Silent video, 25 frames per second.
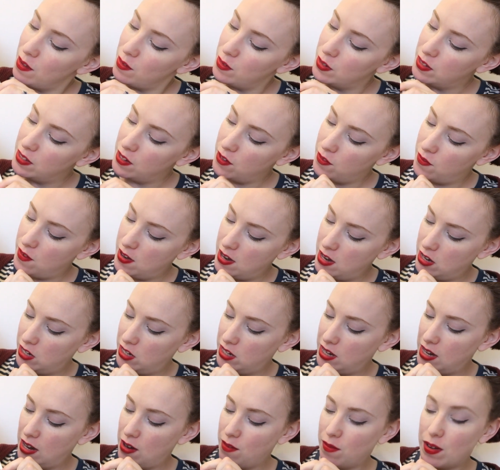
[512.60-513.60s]
also
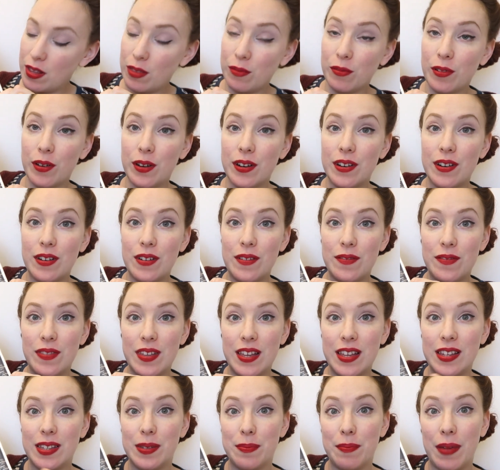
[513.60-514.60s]
finished it with one of
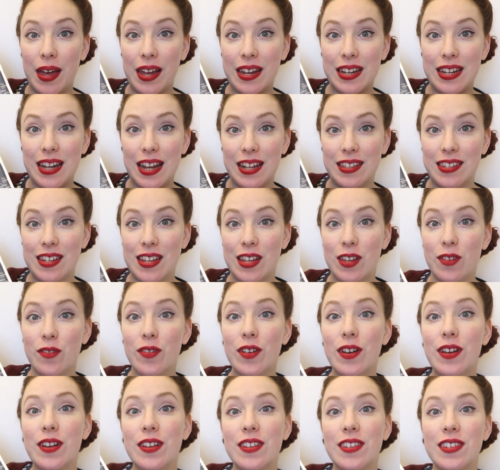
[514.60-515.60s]
these magnetic
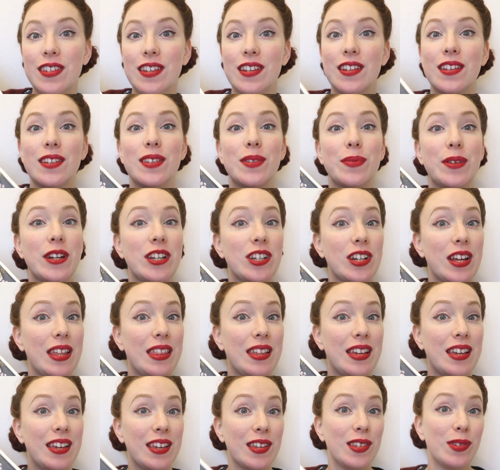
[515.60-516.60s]
fasteners, which I
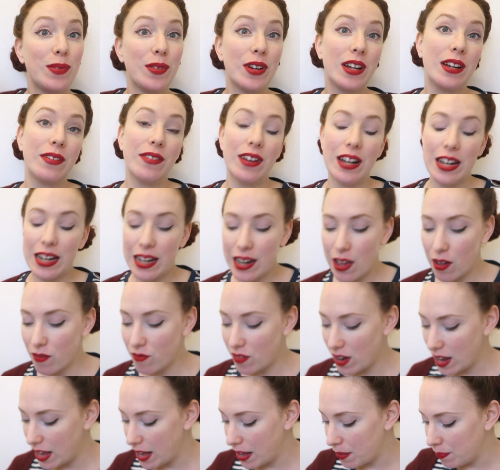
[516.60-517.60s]
think is really, really
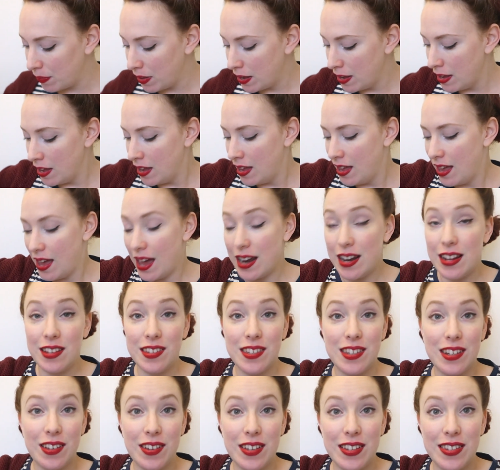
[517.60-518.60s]
lovely, and
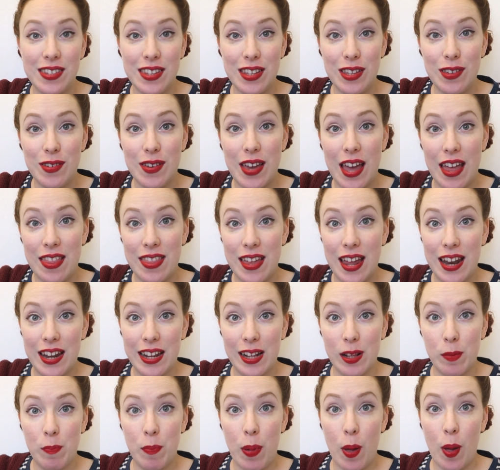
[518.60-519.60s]
it's nice that you get that
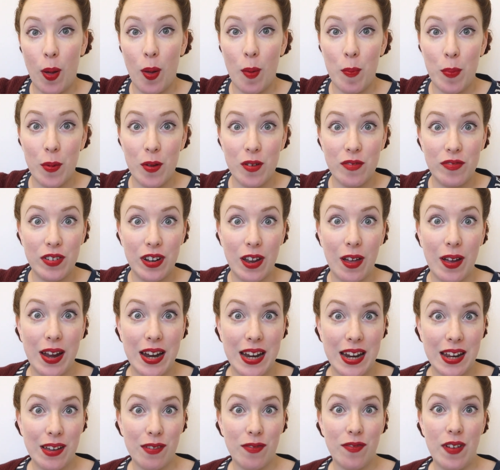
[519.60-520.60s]
little pop of
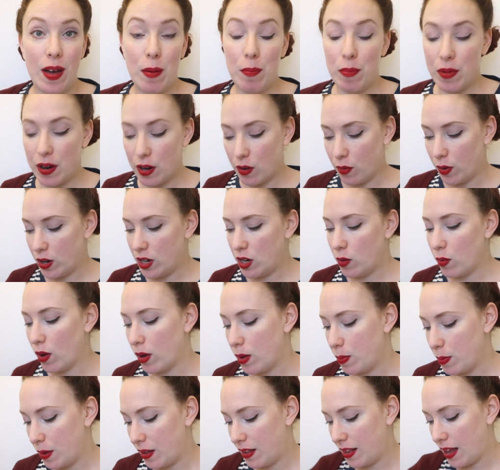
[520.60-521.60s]
lining fabric when you
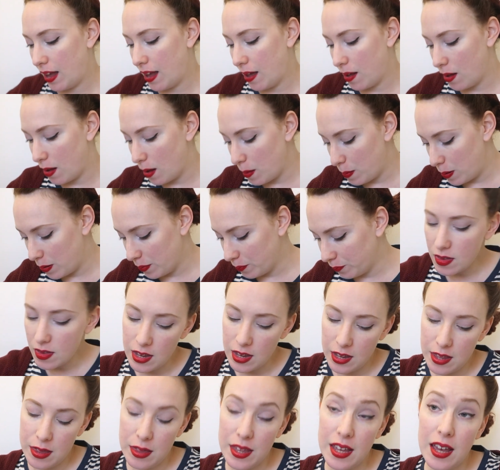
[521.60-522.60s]
open that up.
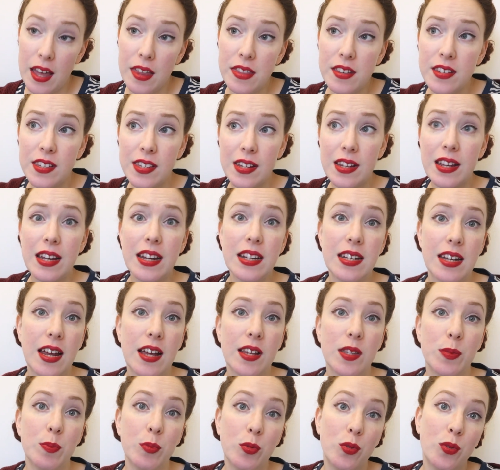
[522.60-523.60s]
The other side
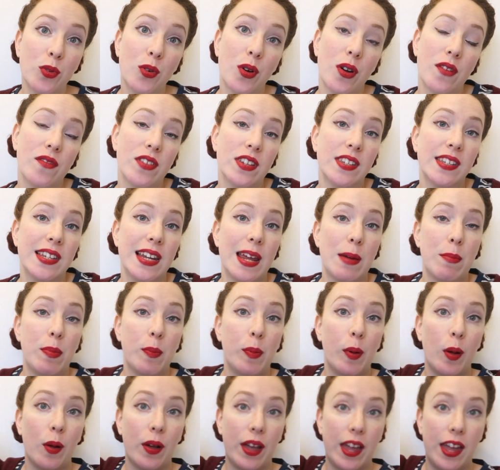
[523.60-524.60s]
has more of a slip
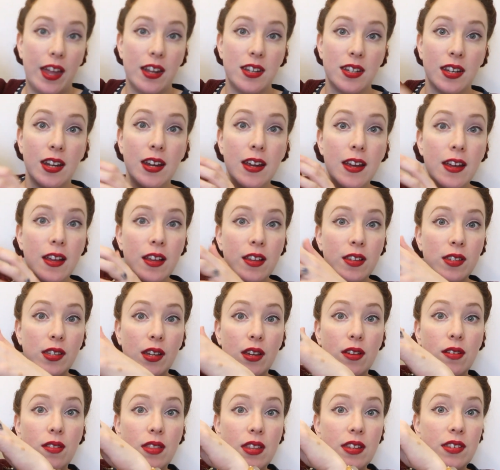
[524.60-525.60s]
pocket,
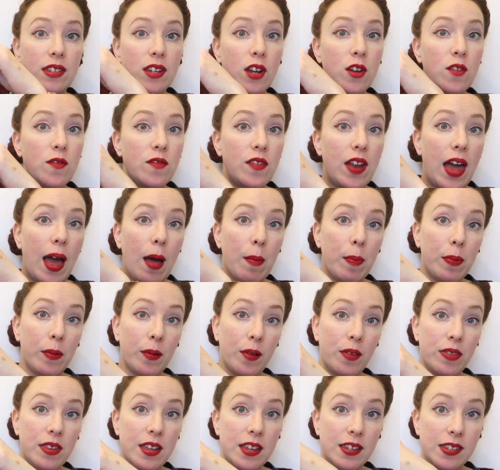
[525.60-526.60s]
so there's no flap
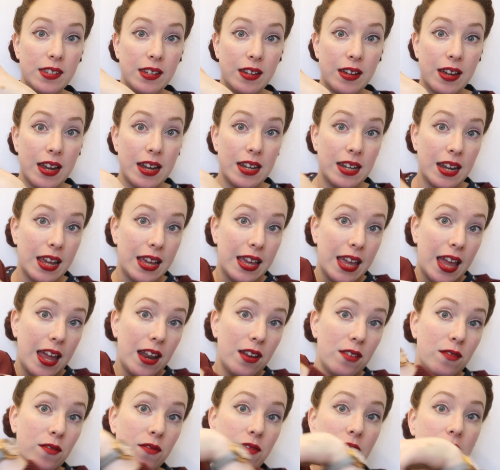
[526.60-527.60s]
on this side,
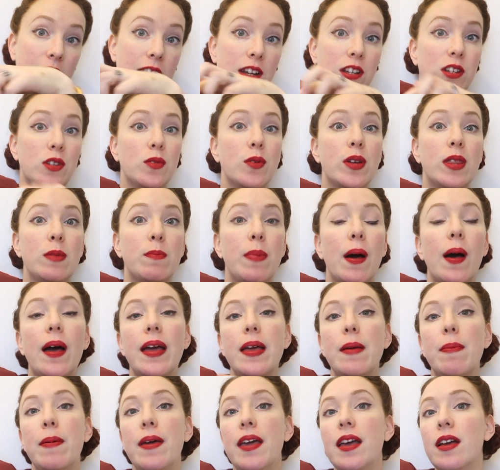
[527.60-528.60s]
again finished with
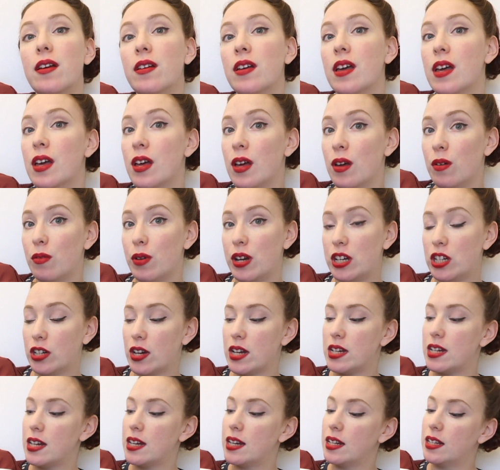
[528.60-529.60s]
piping, which
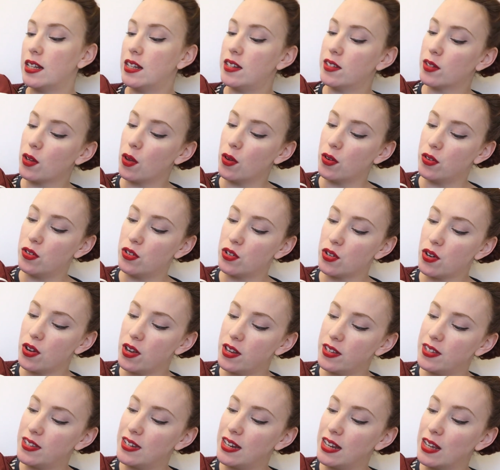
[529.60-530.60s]
I did in this
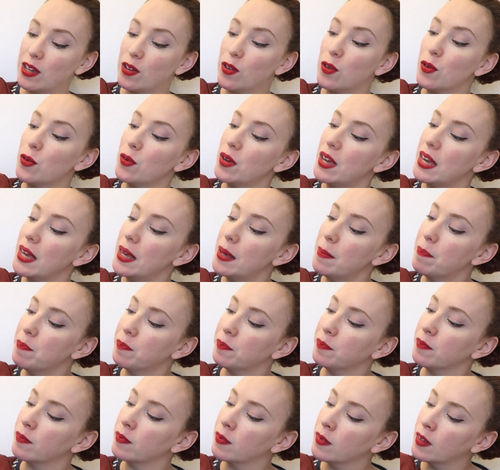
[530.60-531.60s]
contrasting
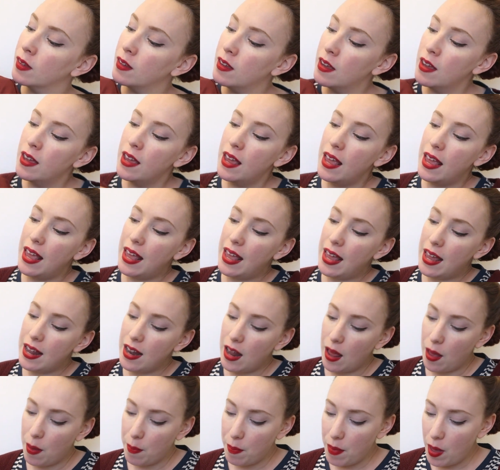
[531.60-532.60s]
cream. It
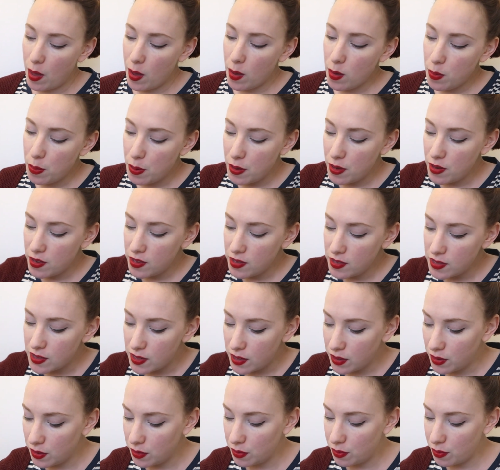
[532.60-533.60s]
opens
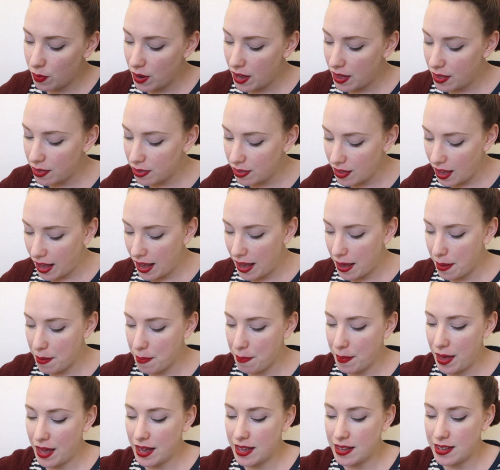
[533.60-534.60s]
with a
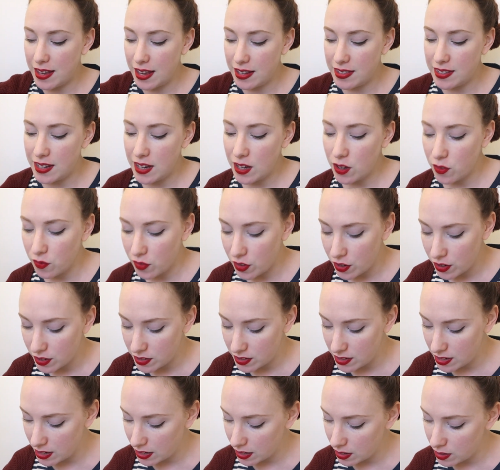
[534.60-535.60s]
magnetic
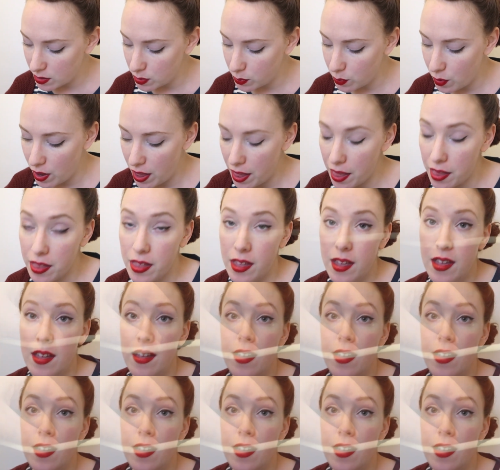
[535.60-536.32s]
fastening as well,